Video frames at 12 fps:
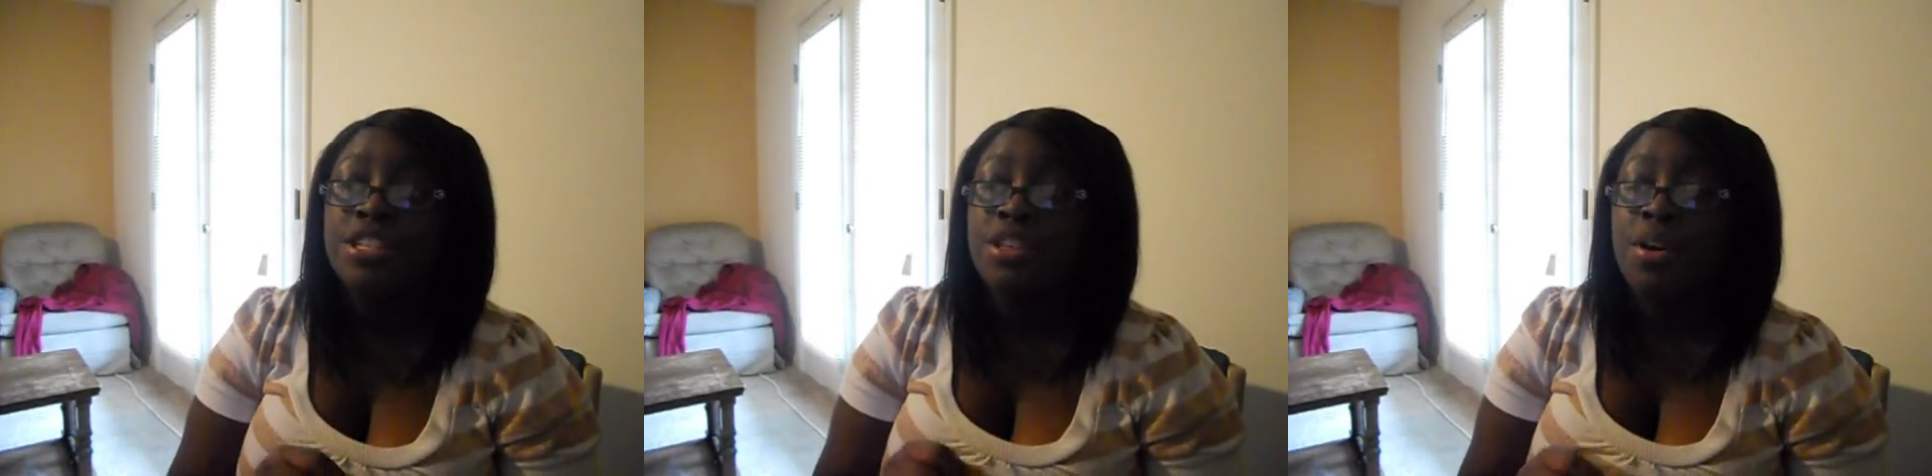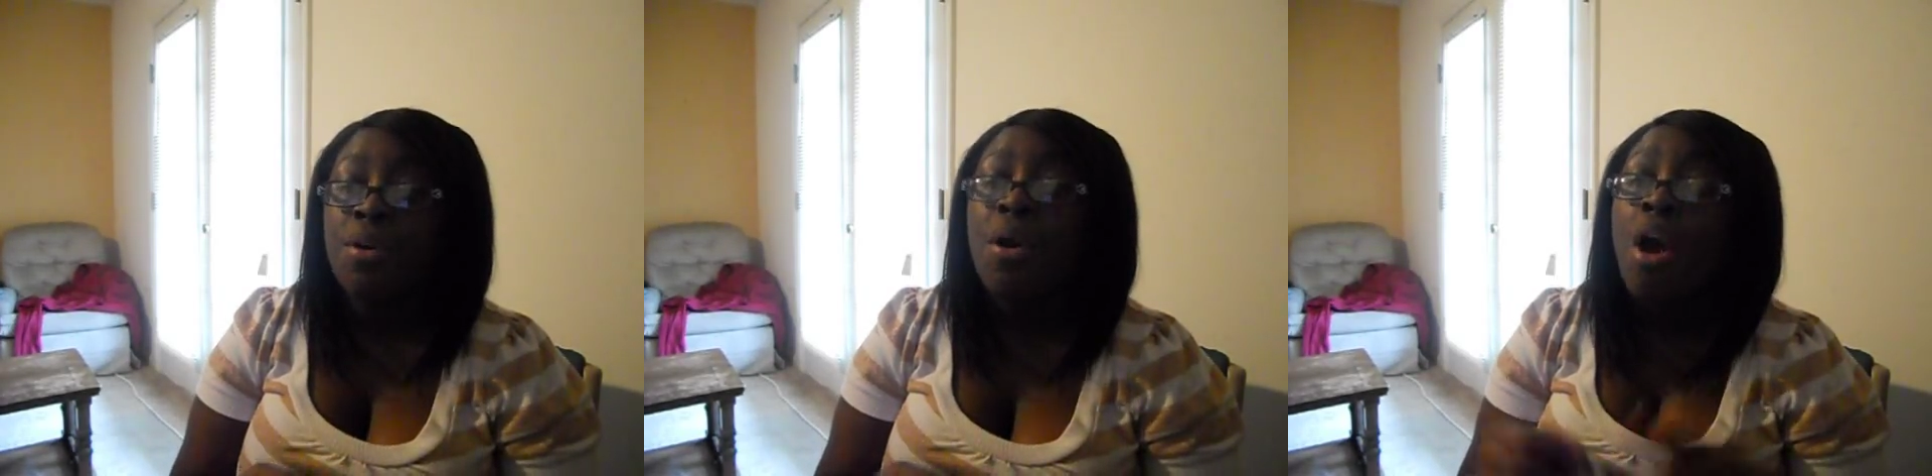
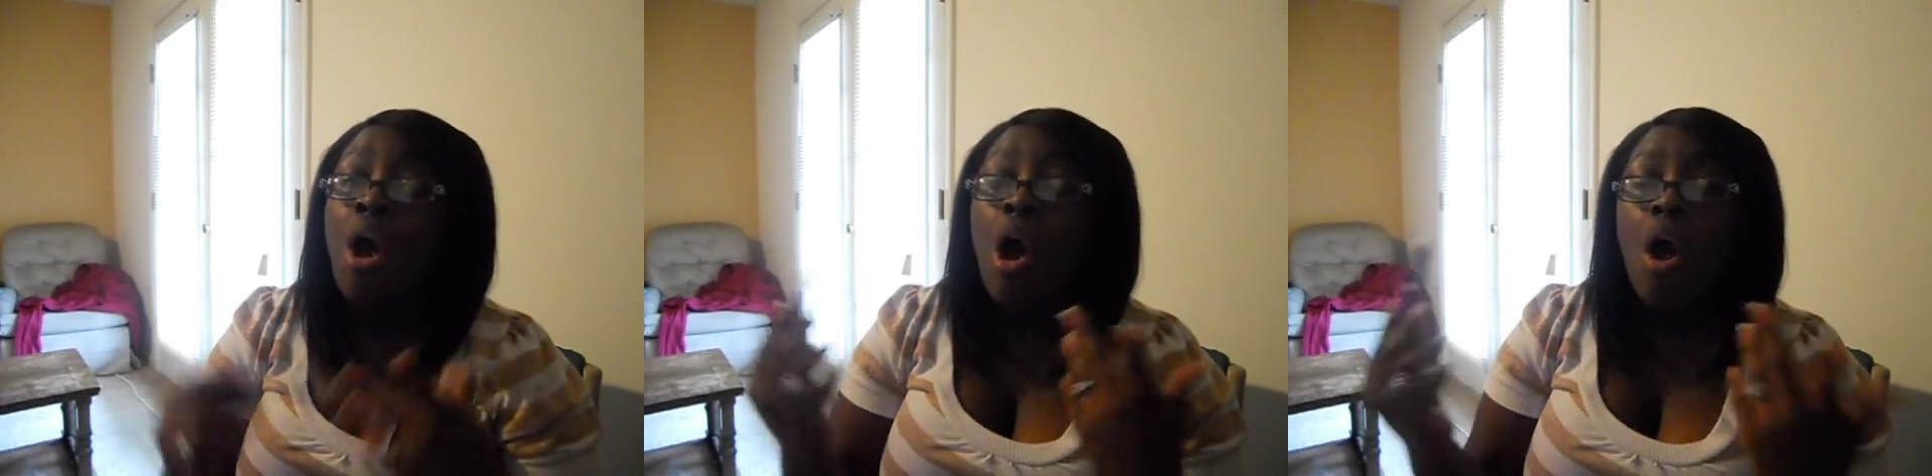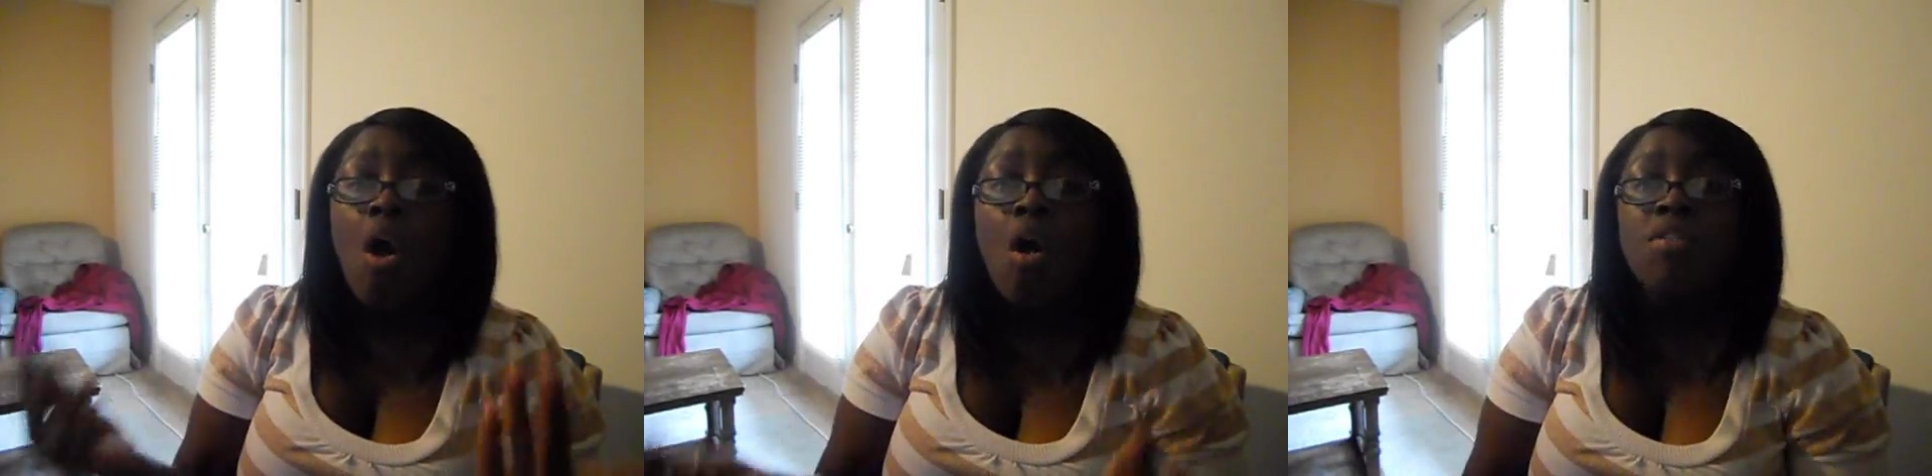So
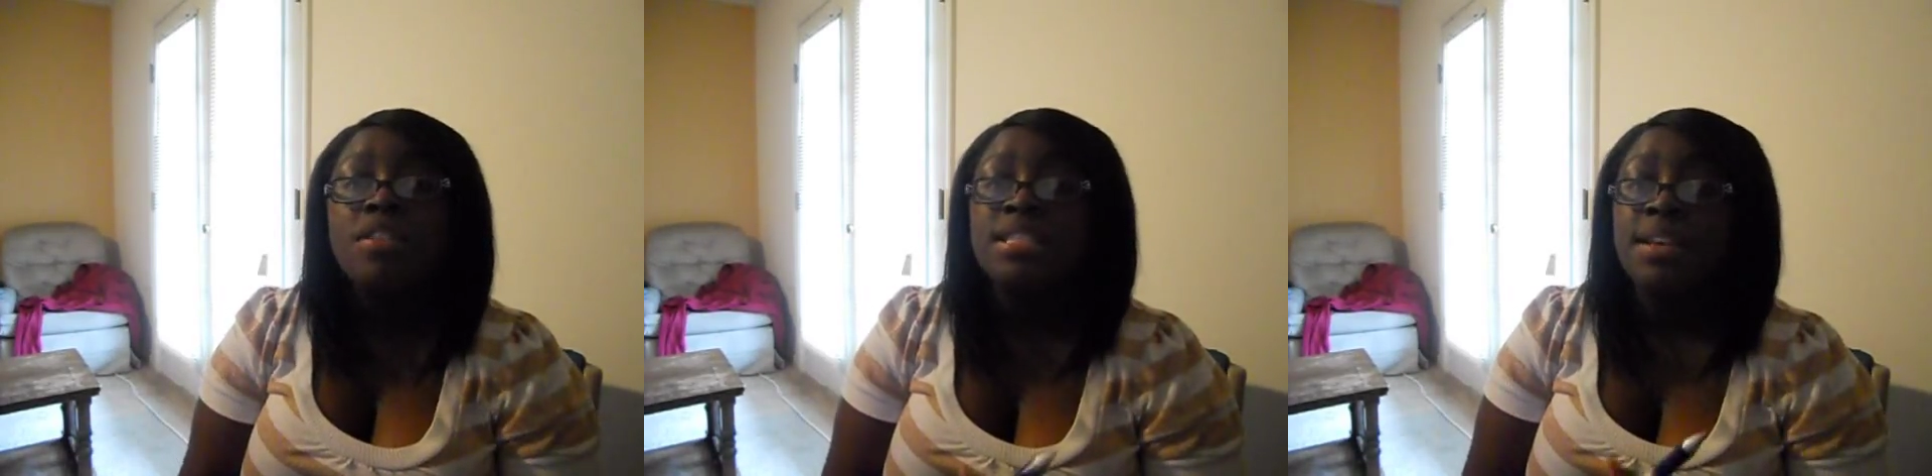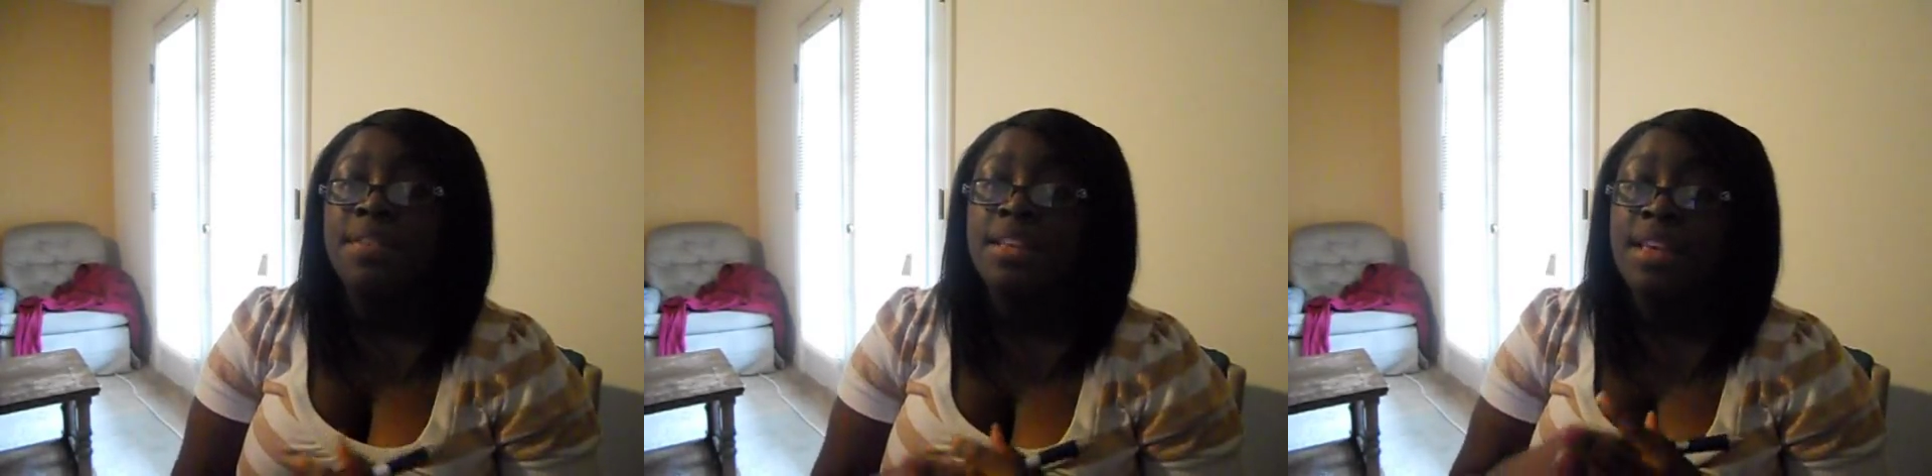all the
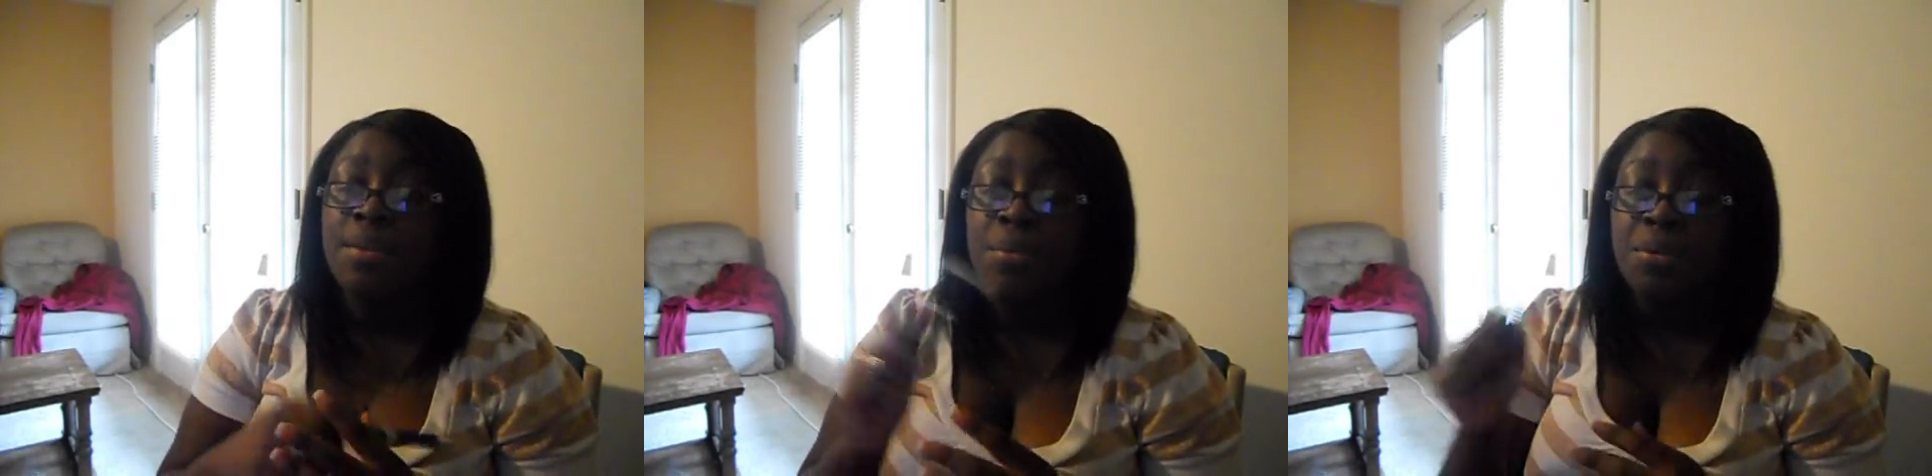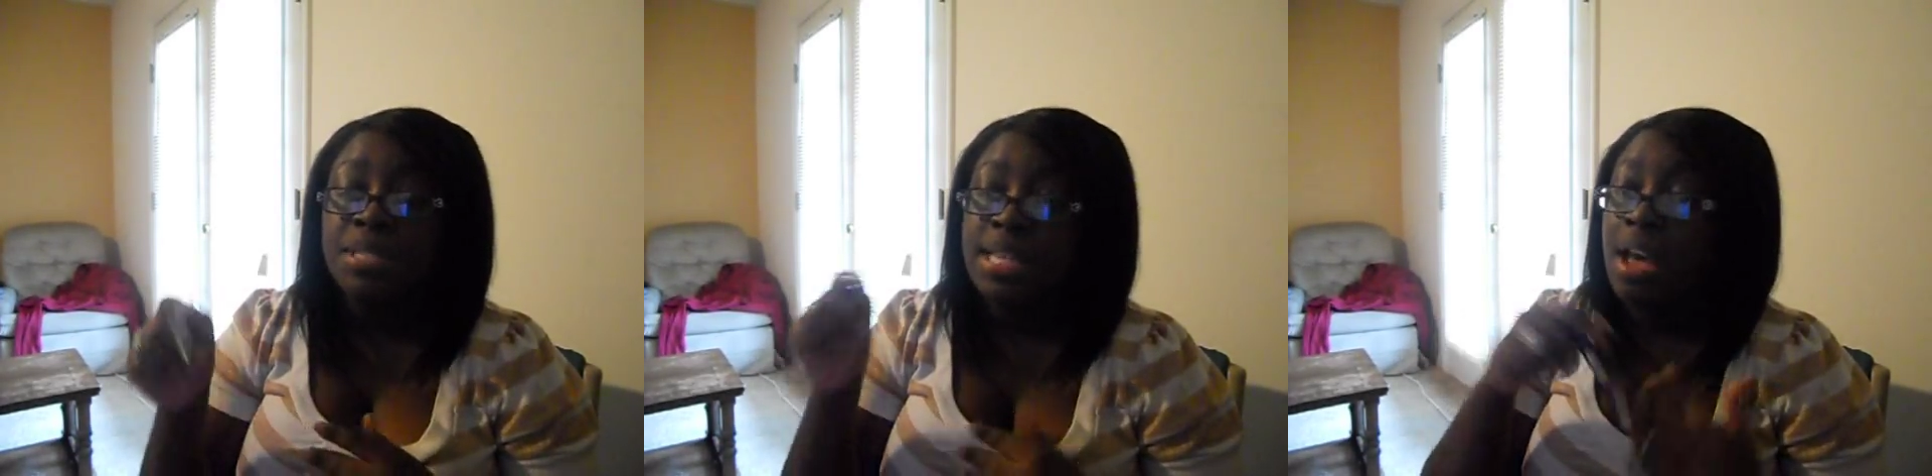stuff that they
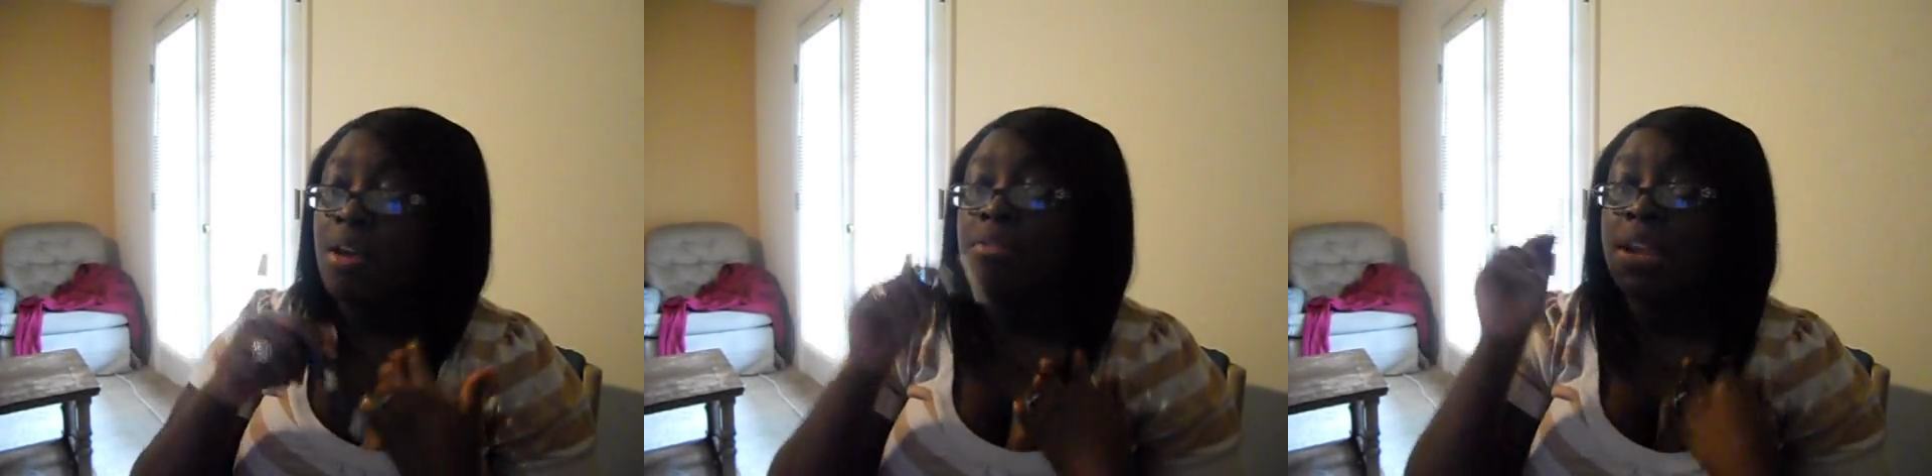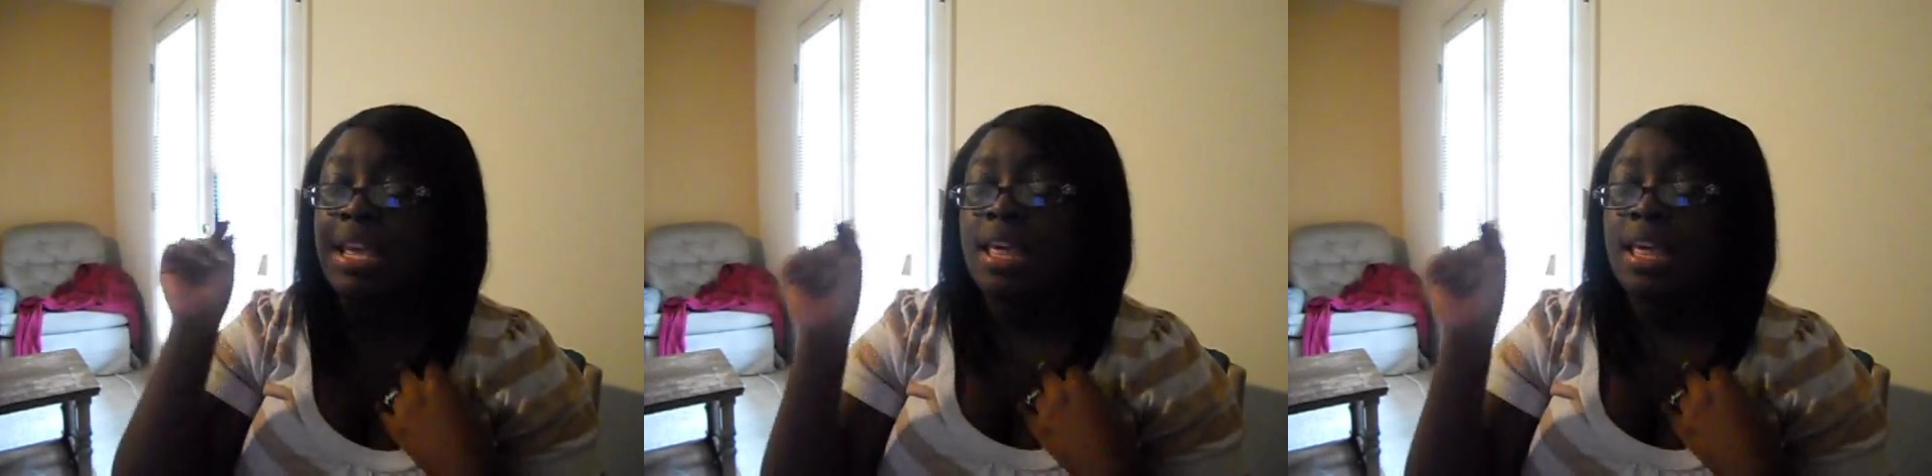wrote down